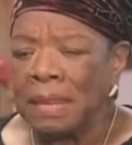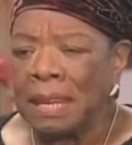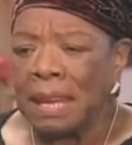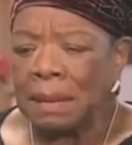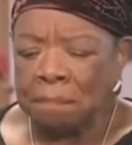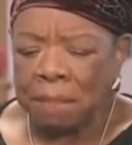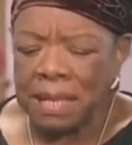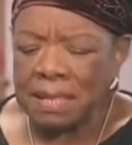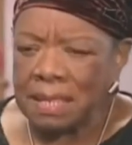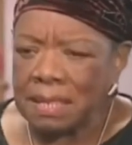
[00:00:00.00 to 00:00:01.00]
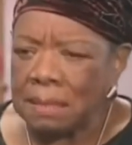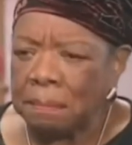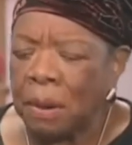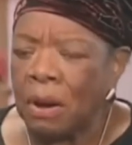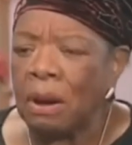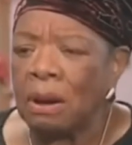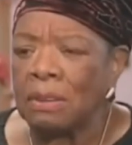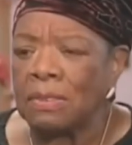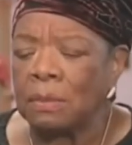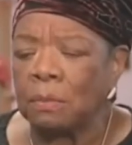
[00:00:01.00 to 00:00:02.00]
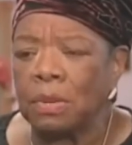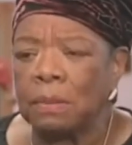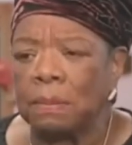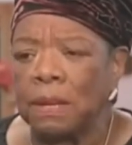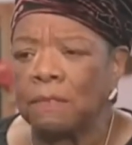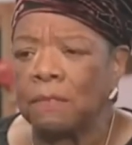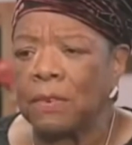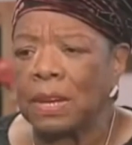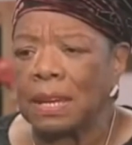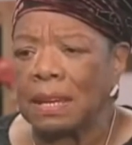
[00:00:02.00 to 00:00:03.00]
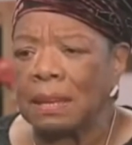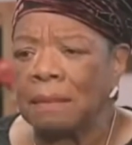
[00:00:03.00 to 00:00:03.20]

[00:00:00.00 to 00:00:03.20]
It beats its bars and would be free.